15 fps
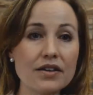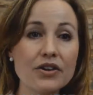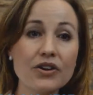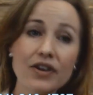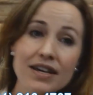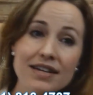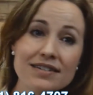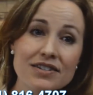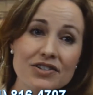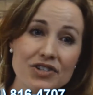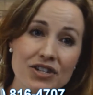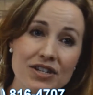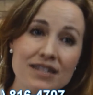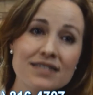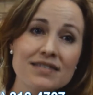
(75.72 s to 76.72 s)
Your
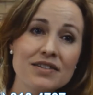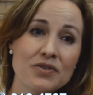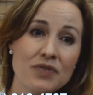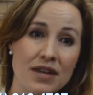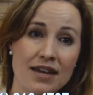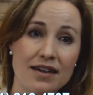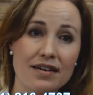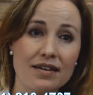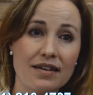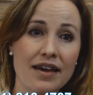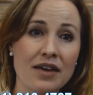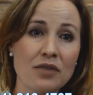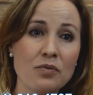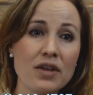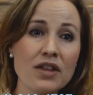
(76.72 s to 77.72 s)
condition is unique
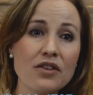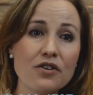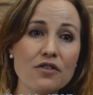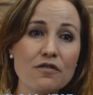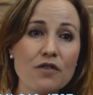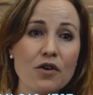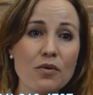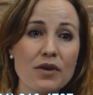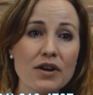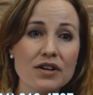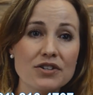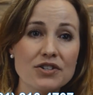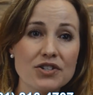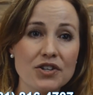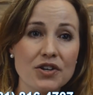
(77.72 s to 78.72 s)
and we look
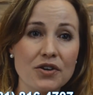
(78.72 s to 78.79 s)
forward